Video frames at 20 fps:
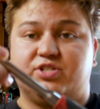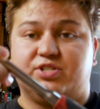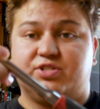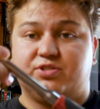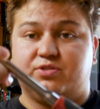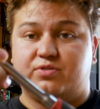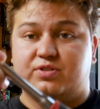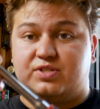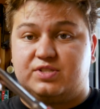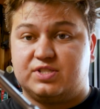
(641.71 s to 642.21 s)

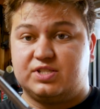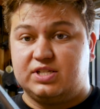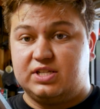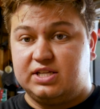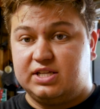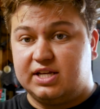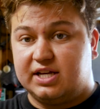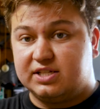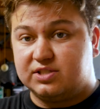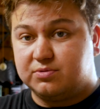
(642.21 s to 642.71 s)
as you can
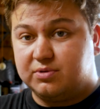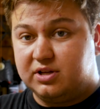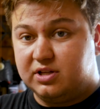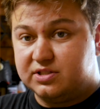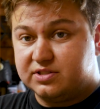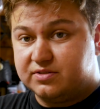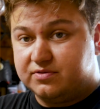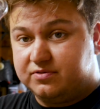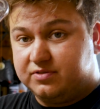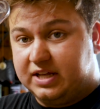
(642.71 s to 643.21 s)
see, as well
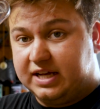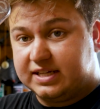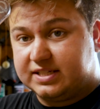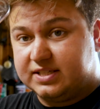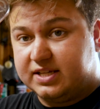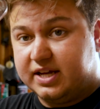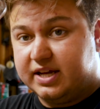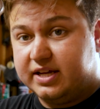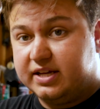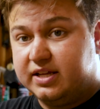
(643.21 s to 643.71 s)
as a flex
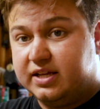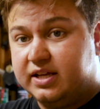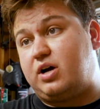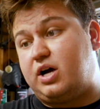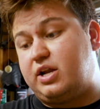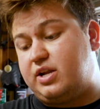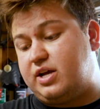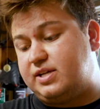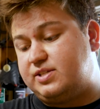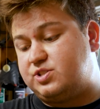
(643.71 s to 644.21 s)
head,
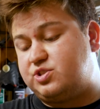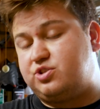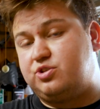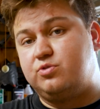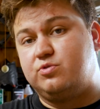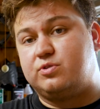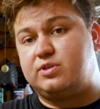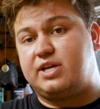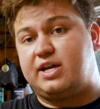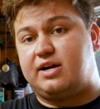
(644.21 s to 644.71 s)
a nice
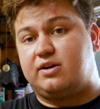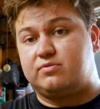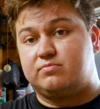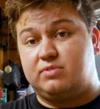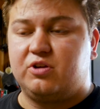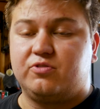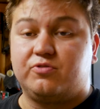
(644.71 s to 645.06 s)
tooth count.